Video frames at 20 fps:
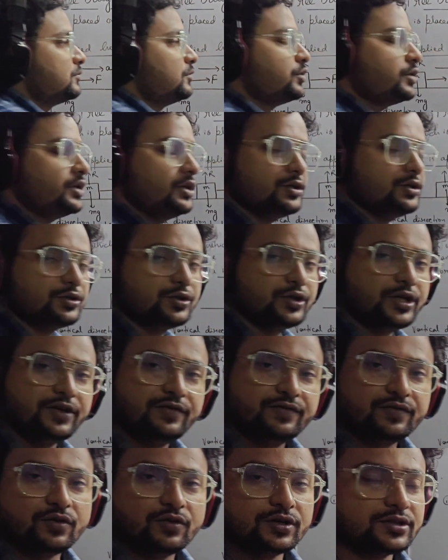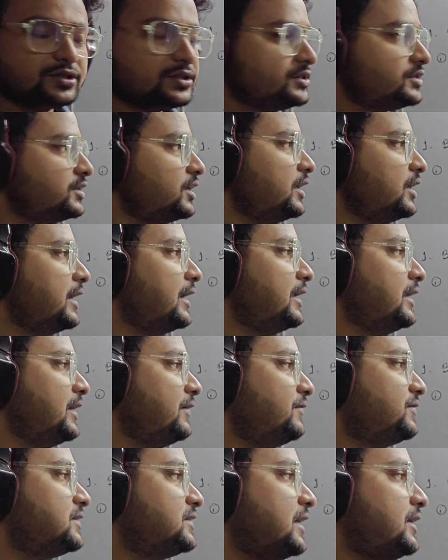Okay. So F cos theta and
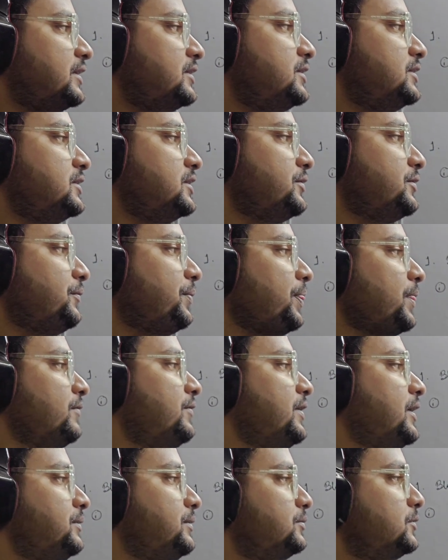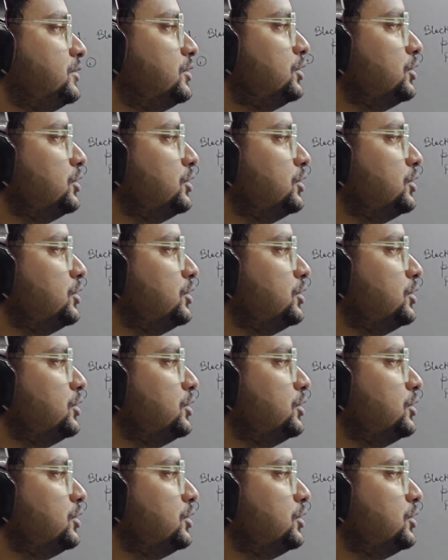F sin theta. Right.